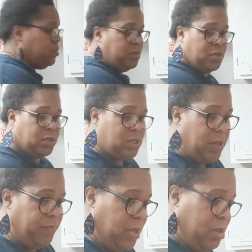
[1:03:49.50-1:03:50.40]
the
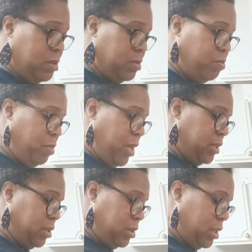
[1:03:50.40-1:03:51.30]
stuffing
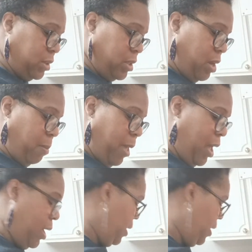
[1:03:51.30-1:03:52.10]
mix that's in a bag.